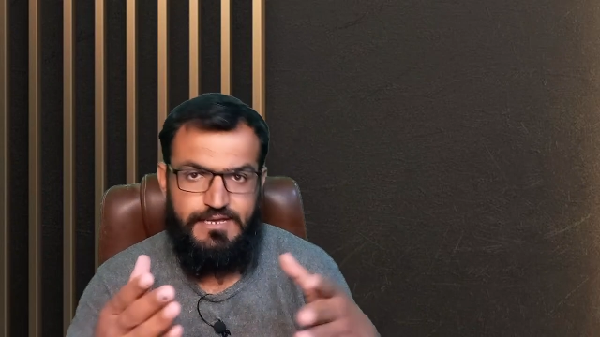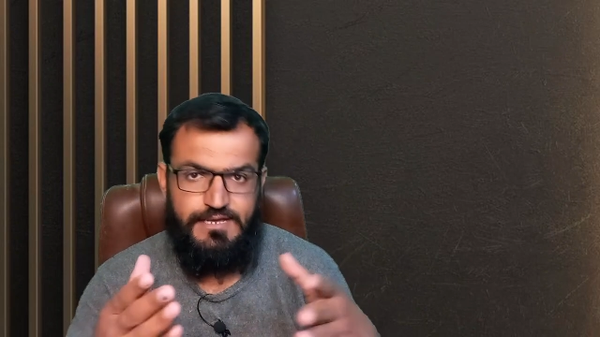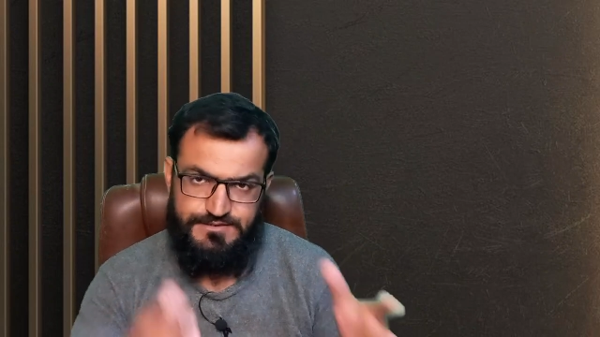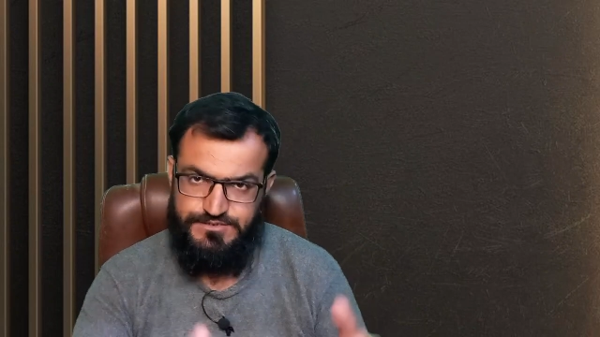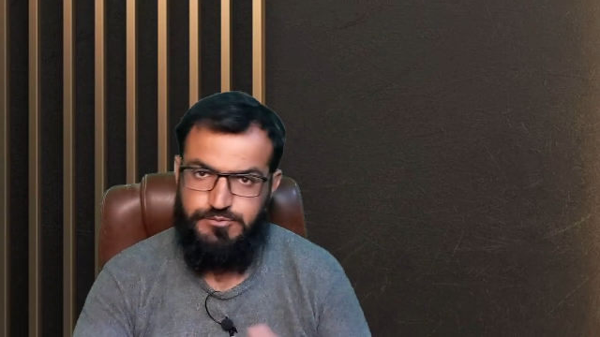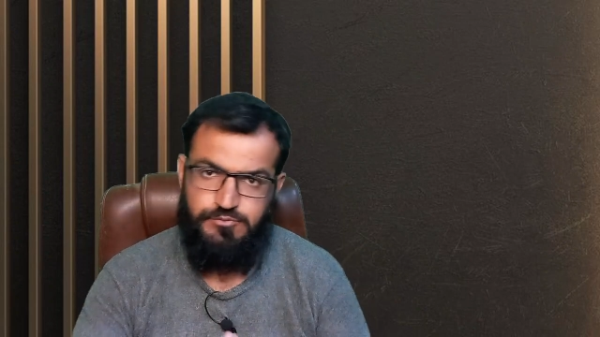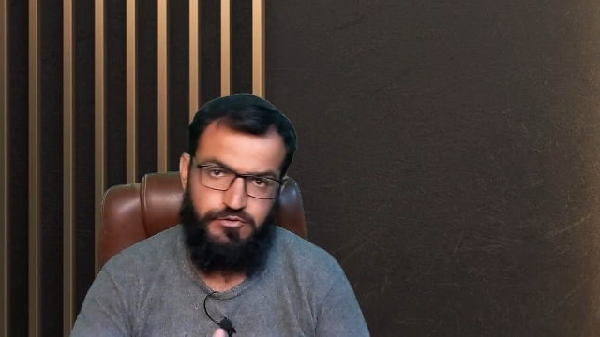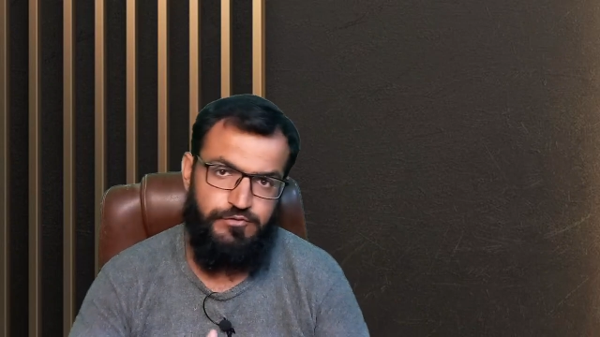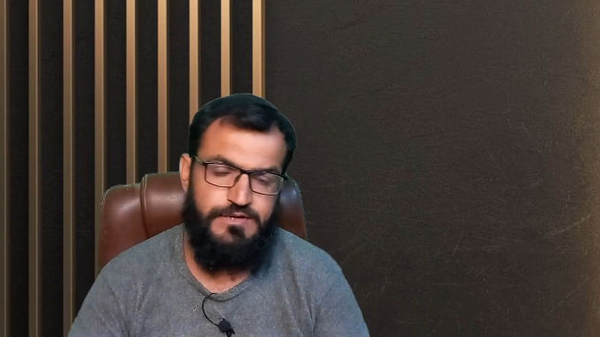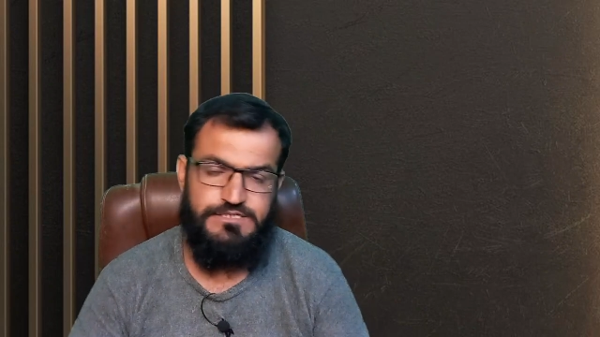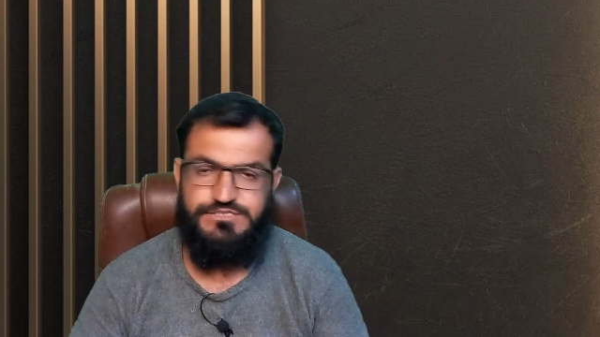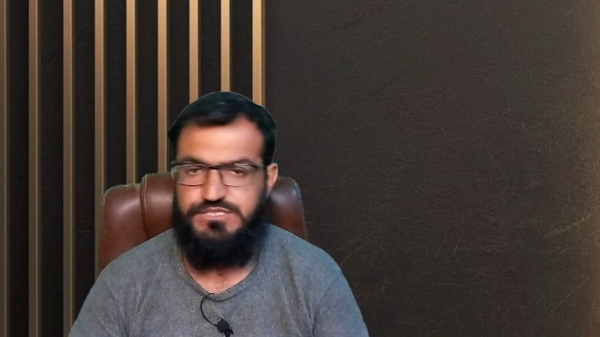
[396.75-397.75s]
an SEO
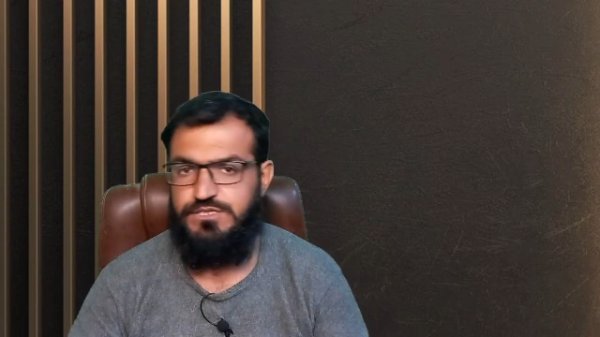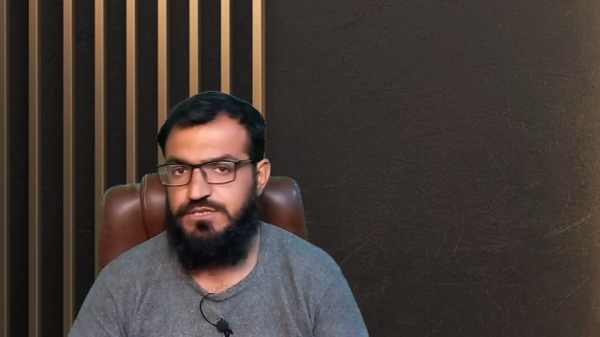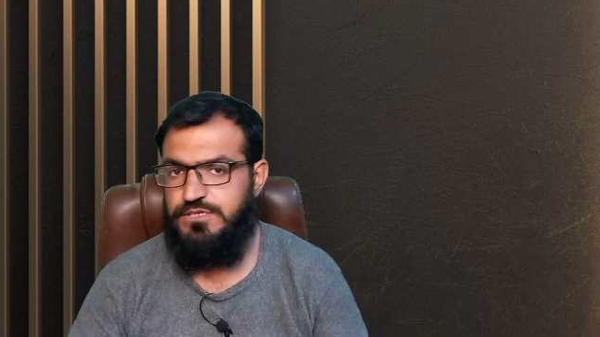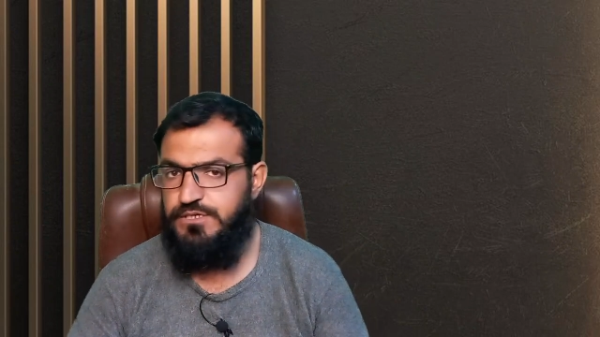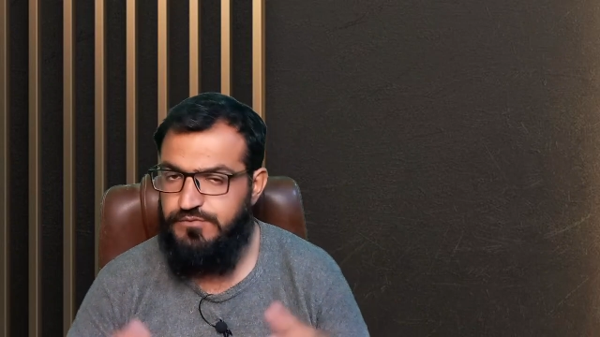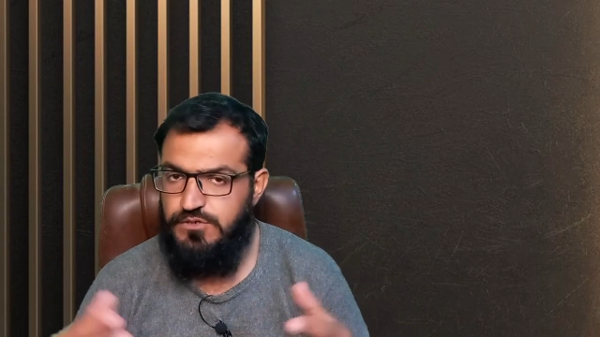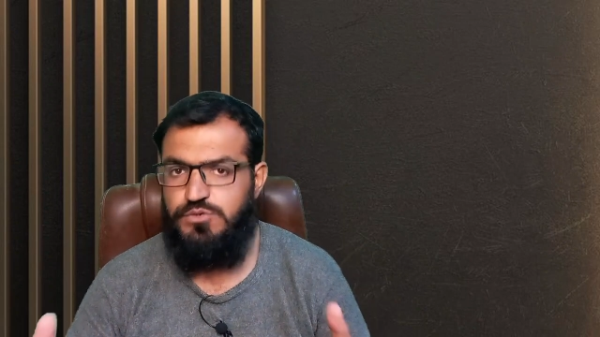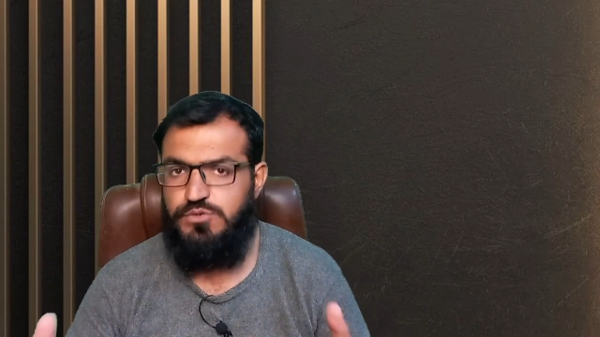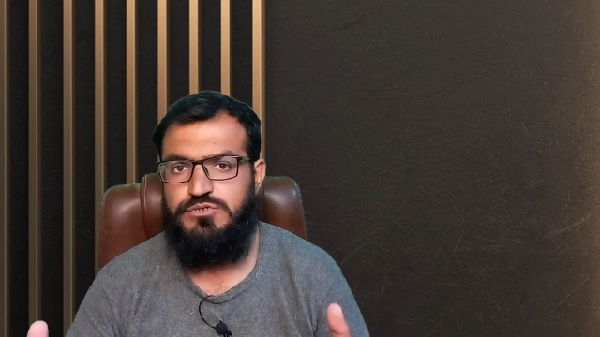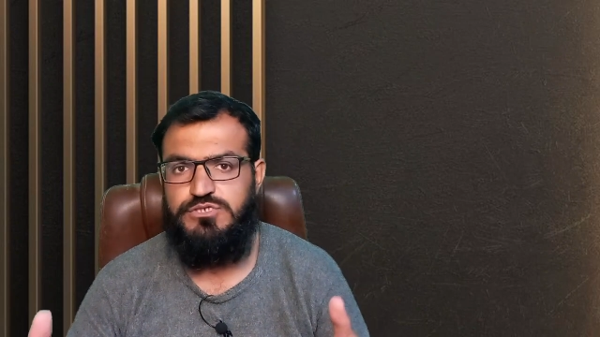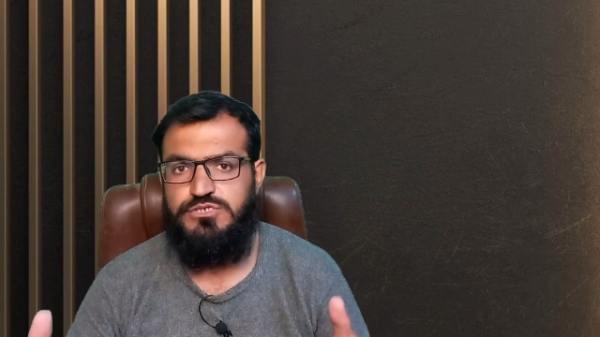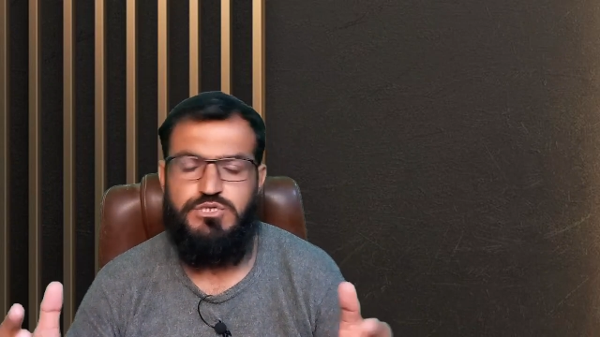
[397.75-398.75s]
professional if you
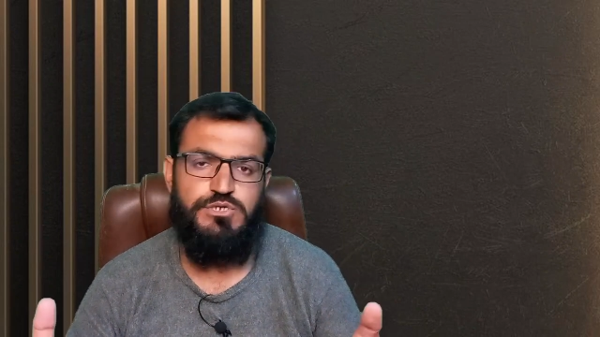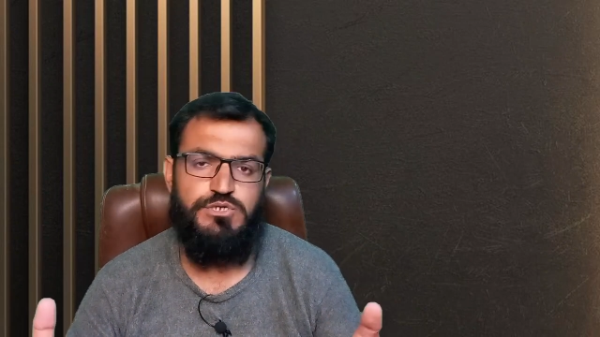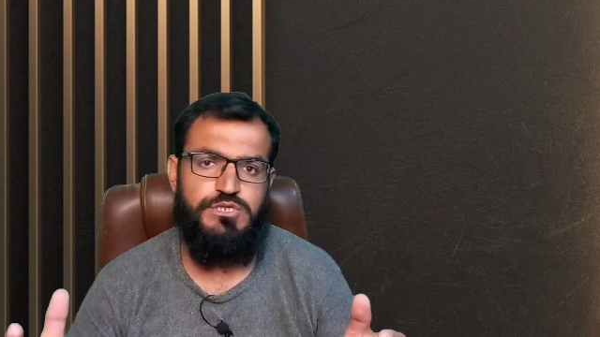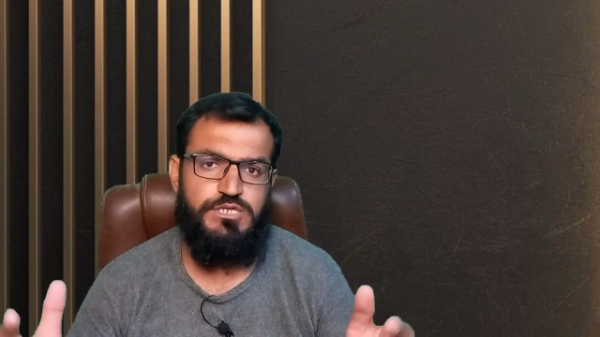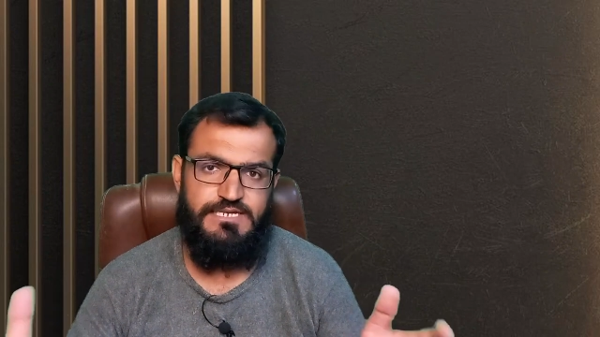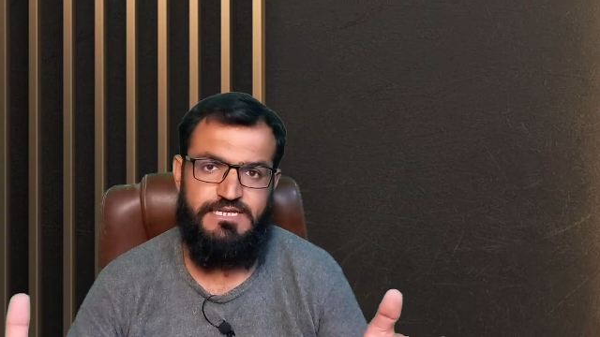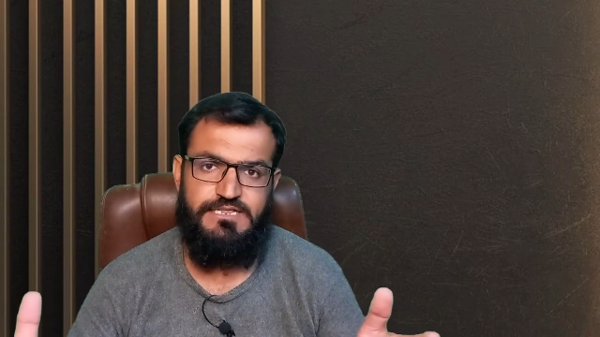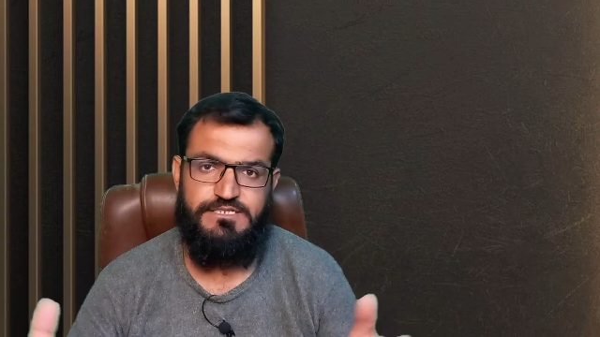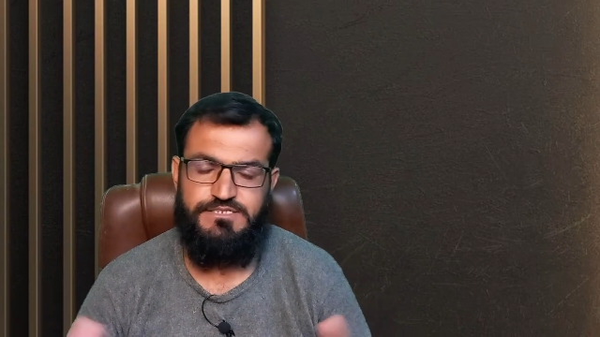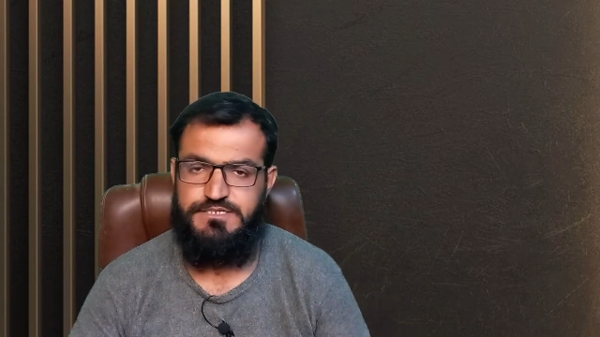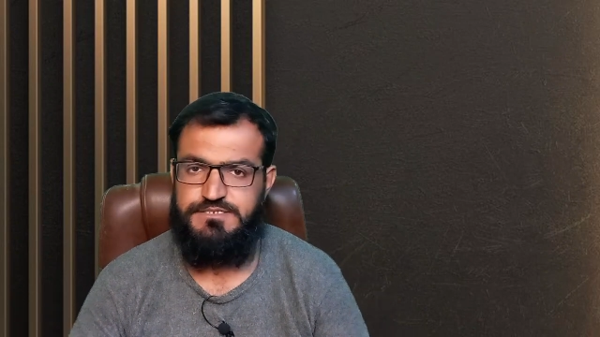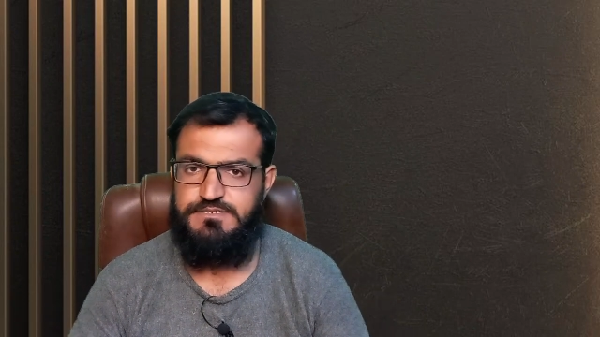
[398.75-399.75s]
use Google
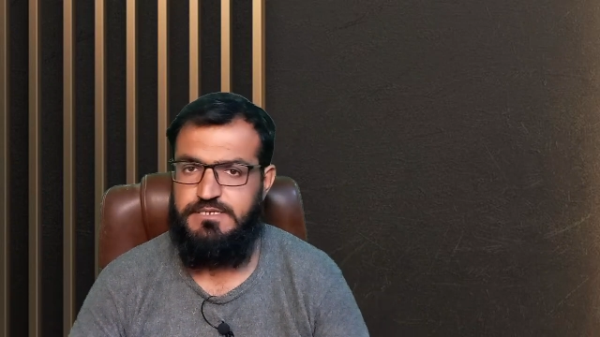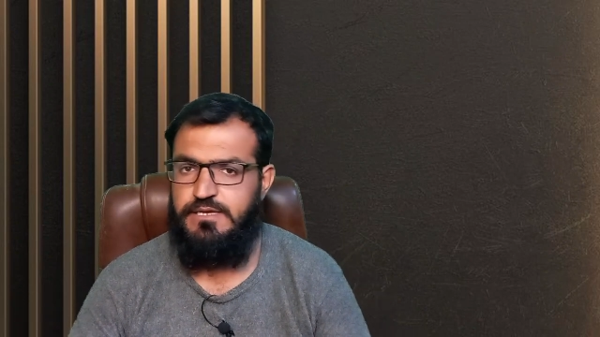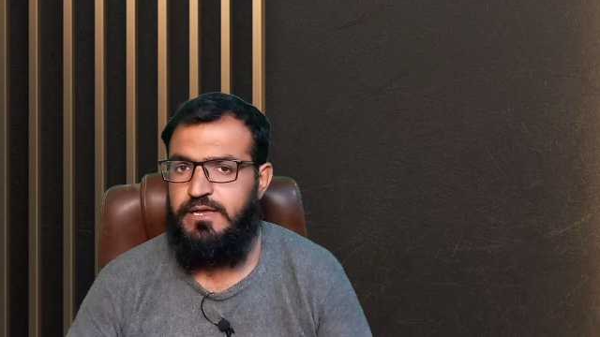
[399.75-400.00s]
Analytics.